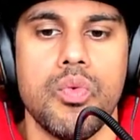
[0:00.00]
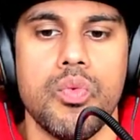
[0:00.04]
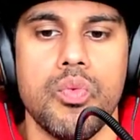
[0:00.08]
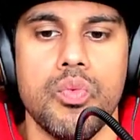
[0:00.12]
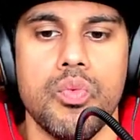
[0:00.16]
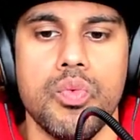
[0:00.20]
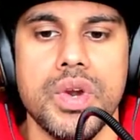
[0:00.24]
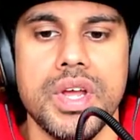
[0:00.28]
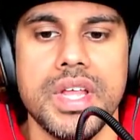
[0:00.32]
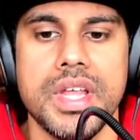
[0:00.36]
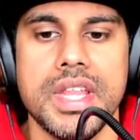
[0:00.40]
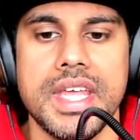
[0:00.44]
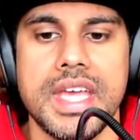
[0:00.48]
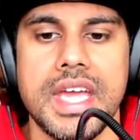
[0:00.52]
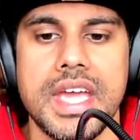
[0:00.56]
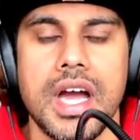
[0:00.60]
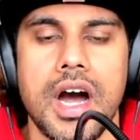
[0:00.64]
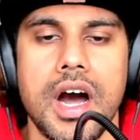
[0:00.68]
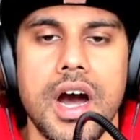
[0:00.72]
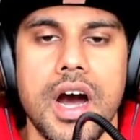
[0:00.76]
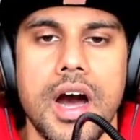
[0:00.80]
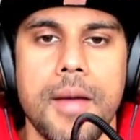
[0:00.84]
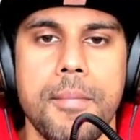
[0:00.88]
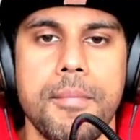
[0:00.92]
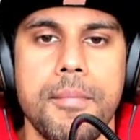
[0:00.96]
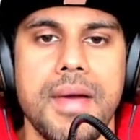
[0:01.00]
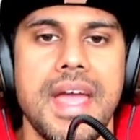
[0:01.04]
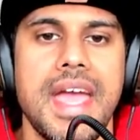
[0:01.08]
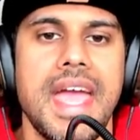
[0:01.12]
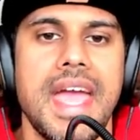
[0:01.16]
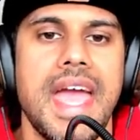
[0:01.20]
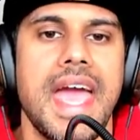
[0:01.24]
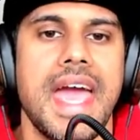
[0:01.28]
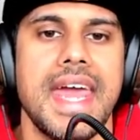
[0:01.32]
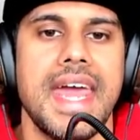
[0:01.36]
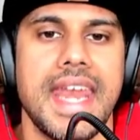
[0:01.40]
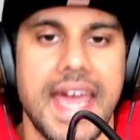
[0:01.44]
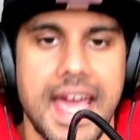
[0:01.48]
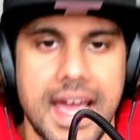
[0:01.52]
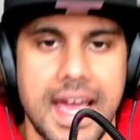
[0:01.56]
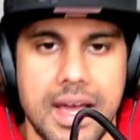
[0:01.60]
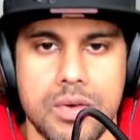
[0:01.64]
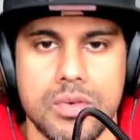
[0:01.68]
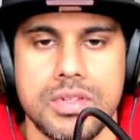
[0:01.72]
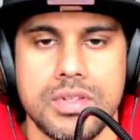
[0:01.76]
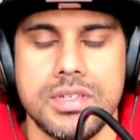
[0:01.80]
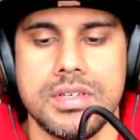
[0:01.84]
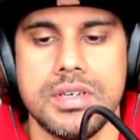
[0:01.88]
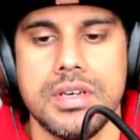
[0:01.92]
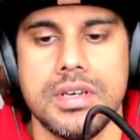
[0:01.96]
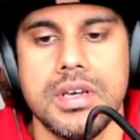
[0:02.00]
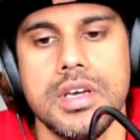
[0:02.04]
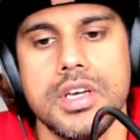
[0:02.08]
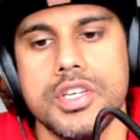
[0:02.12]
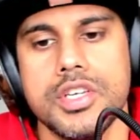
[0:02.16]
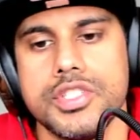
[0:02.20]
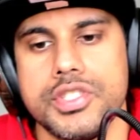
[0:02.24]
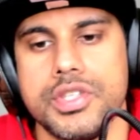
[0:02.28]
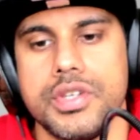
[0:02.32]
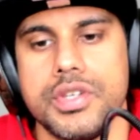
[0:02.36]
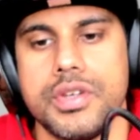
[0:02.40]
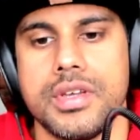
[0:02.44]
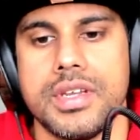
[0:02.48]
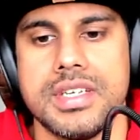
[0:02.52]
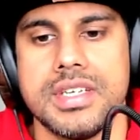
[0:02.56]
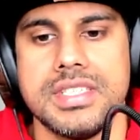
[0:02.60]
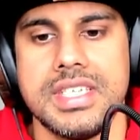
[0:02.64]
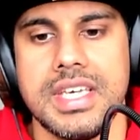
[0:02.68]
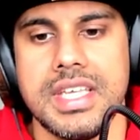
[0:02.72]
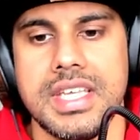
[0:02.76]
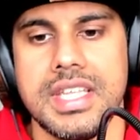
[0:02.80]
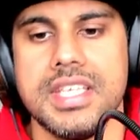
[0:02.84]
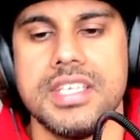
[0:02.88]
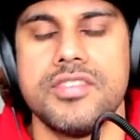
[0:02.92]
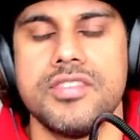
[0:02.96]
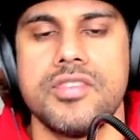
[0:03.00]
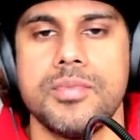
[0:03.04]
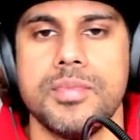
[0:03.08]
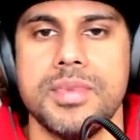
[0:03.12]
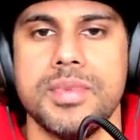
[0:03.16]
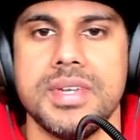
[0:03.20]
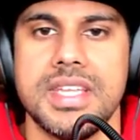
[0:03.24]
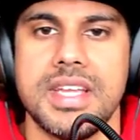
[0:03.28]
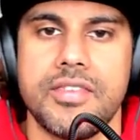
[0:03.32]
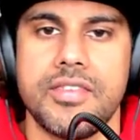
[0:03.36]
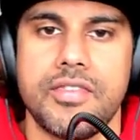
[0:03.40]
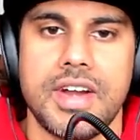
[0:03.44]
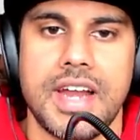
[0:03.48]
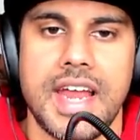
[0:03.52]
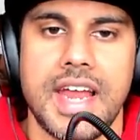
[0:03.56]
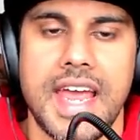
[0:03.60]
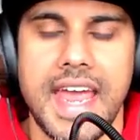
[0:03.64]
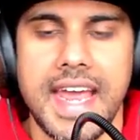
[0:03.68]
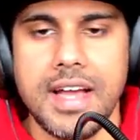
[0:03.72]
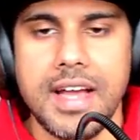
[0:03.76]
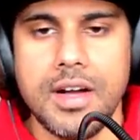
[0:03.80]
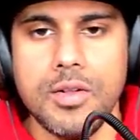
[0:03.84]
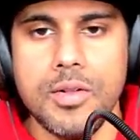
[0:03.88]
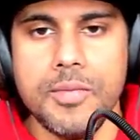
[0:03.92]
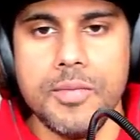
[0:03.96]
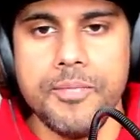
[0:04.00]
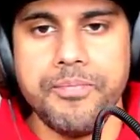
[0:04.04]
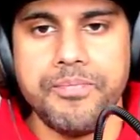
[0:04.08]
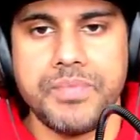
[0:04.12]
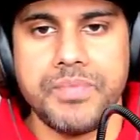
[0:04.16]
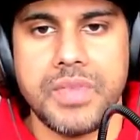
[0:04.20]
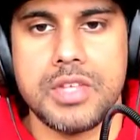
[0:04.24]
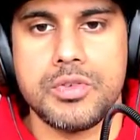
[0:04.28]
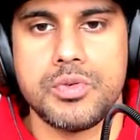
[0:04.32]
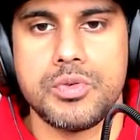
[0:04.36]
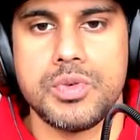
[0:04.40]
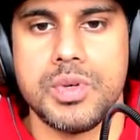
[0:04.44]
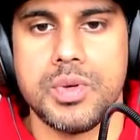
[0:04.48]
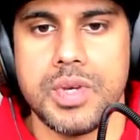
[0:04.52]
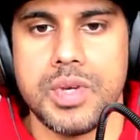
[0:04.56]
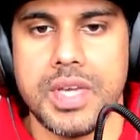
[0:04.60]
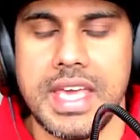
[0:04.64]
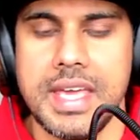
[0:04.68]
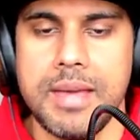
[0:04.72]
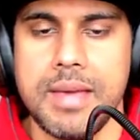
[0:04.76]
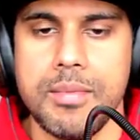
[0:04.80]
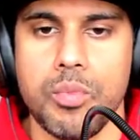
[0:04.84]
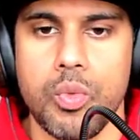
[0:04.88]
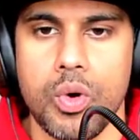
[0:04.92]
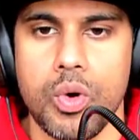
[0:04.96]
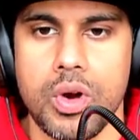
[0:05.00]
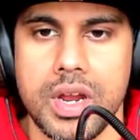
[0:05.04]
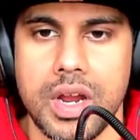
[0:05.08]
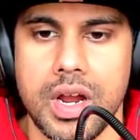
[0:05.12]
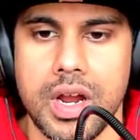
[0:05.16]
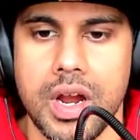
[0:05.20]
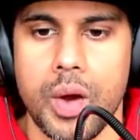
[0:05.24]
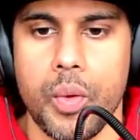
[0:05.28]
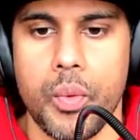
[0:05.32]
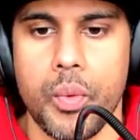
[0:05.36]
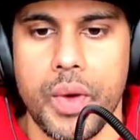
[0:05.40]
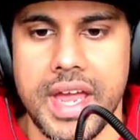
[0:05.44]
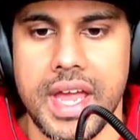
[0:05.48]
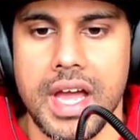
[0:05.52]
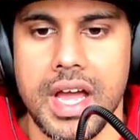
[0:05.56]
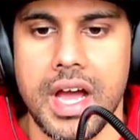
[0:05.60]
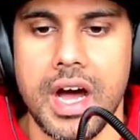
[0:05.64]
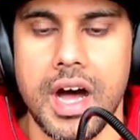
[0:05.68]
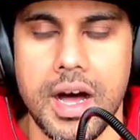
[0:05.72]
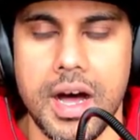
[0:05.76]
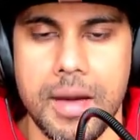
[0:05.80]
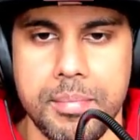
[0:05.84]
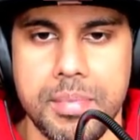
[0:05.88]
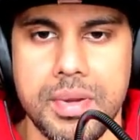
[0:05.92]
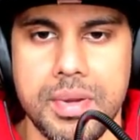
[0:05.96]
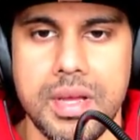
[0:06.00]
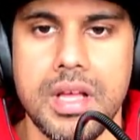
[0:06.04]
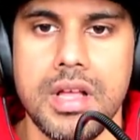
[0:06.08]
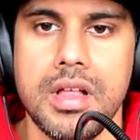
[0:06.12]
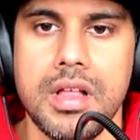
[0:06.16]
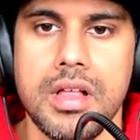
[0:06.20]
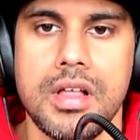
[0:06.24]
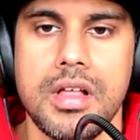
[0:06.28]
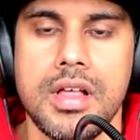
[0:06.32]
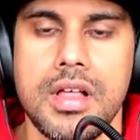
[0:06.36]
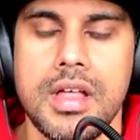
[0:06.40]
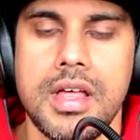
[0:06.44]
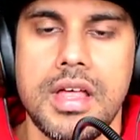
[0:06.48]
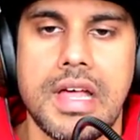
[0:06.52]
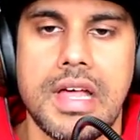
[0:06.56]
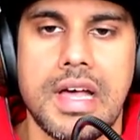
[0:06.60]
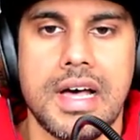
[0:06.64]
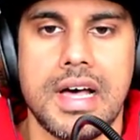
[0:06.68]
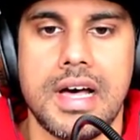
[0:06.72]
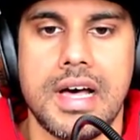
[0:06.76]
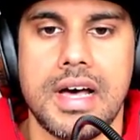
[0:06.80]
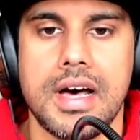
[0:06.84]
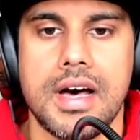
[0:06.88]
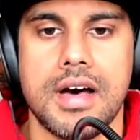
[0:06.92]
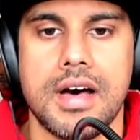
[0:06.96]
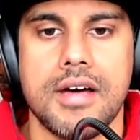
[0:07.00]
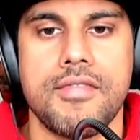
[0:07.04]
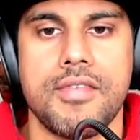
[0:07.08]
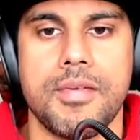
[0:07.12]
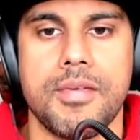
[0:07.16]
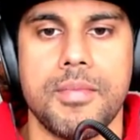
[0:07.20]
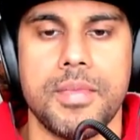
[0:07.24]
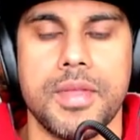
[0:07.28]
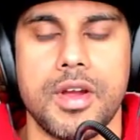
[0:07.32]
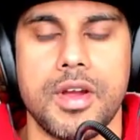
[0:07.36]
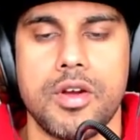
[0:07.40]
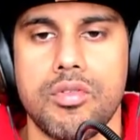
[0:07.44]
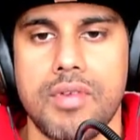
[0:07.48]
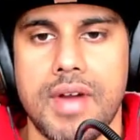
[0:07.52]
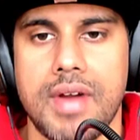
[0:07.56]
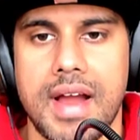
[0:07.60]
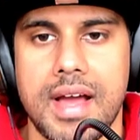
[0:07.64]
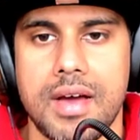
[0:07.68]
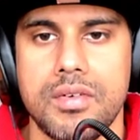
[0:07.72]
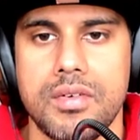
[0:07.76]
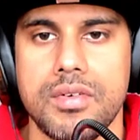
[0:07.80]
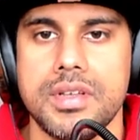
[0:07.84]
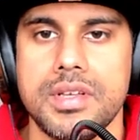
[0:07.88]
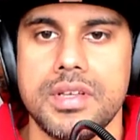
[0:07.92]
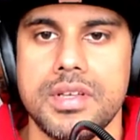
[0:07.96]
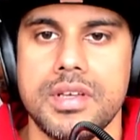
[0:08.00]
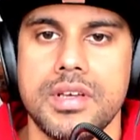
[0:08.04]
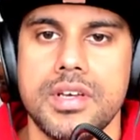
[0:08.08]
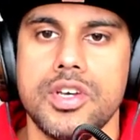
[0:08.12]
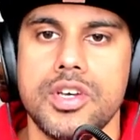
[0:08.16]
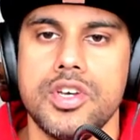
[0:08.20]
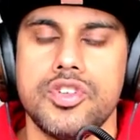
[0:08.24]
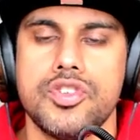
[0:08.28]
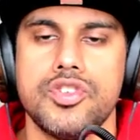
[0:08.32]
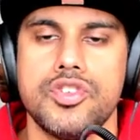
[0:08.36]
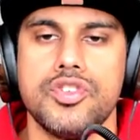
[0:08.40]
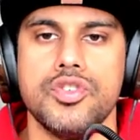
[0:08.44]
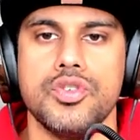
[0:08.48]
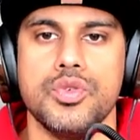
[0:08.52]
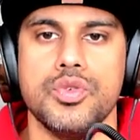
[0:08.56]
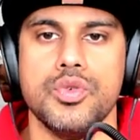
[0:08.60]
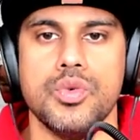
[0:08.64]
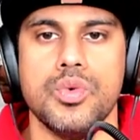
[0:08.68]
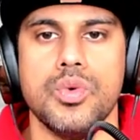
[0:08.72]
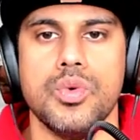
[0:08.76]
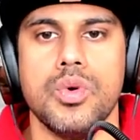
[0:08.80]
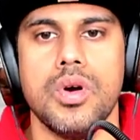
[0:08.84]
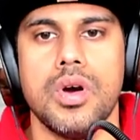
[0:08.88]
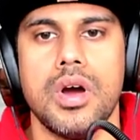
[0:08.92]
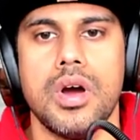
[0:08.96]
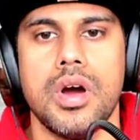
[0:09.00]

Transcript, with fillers: really up and out. So you're gonna see this from a different angle as we keep working our way up uh, from the ground to